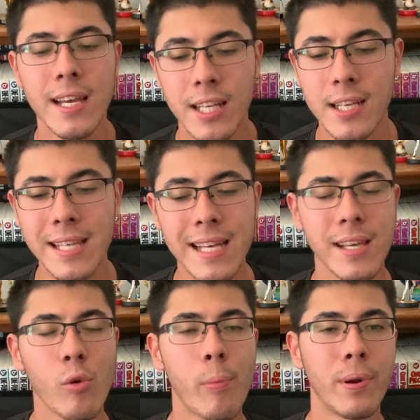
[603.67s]

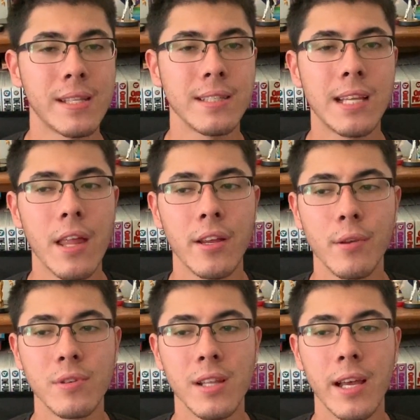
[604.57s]
Aizawa put it together. He
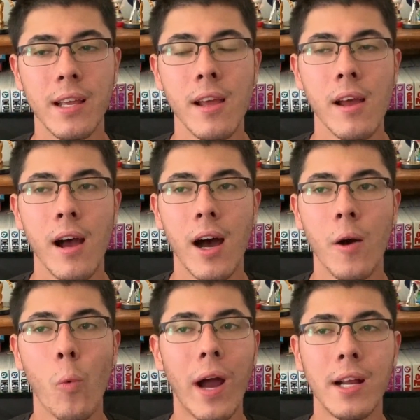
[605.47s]
was like,
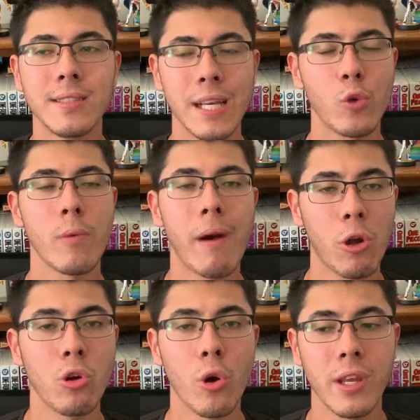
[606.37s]
why are Deku and
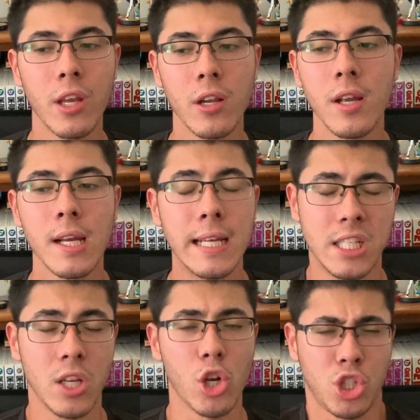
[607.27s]
Bakugo here?
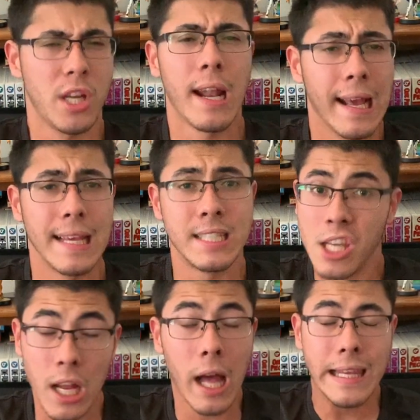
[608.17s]
Is
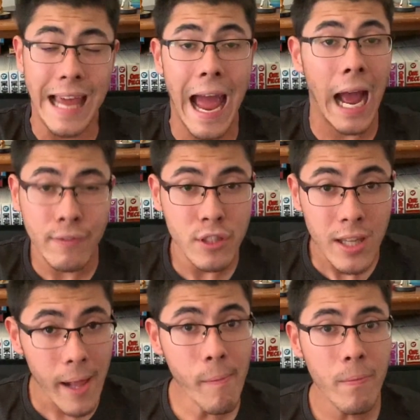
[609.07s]
Shigaraki after
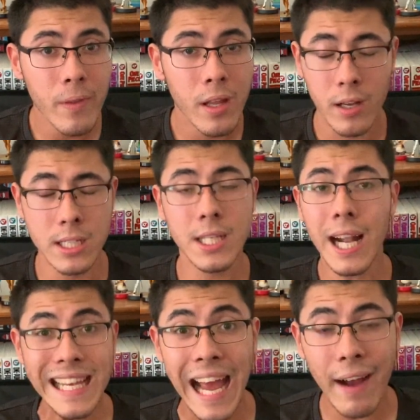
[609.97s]
them? Is
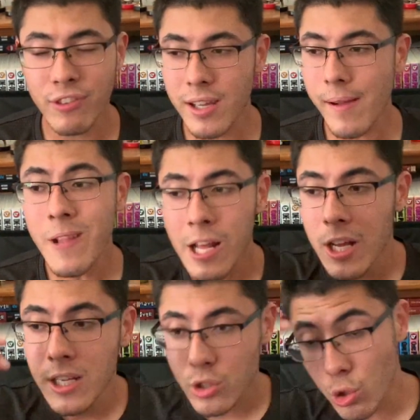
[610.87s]
Shigaraki after them?
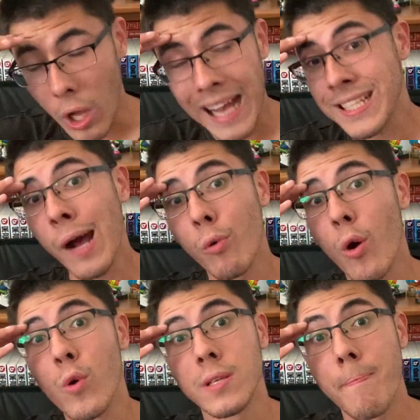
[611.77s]
So
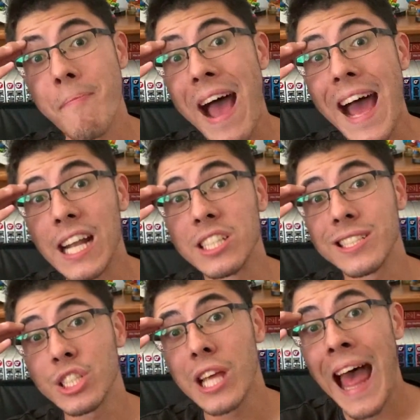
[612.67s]
Aizawa was mad
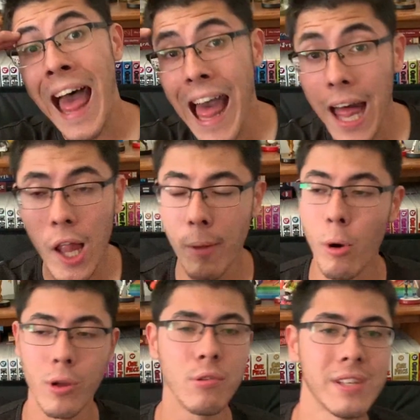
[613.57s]
as hell,
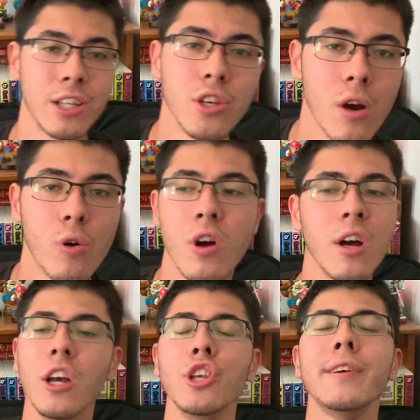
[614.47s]
bro. He was like, yo,
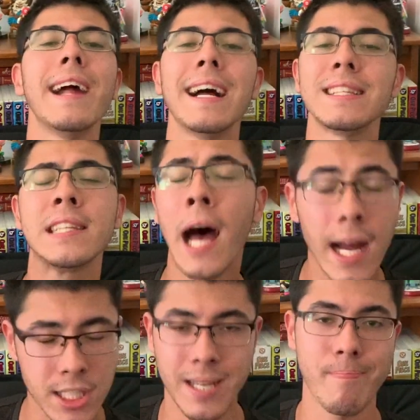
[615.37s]
you're not
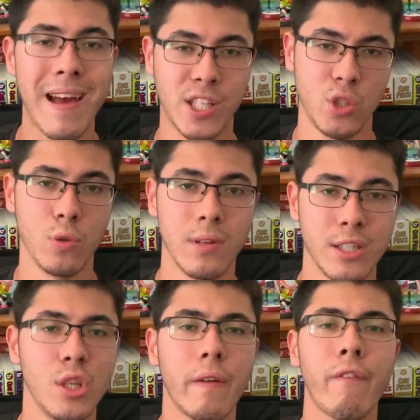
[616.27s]
touching my
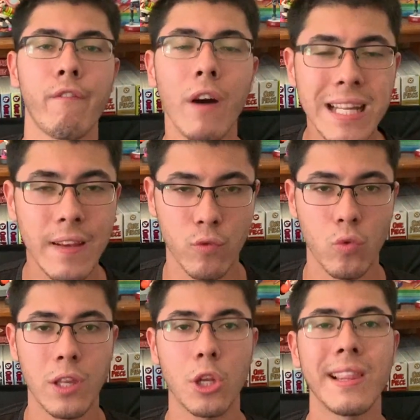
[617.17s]
students. You're funny if you
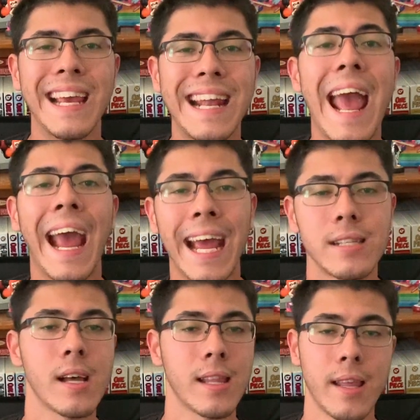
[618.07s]
think you're laying a
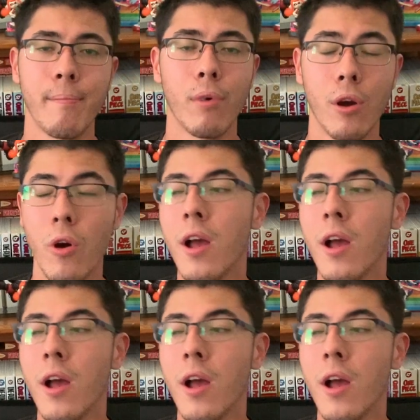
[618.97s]
hand on them, bro.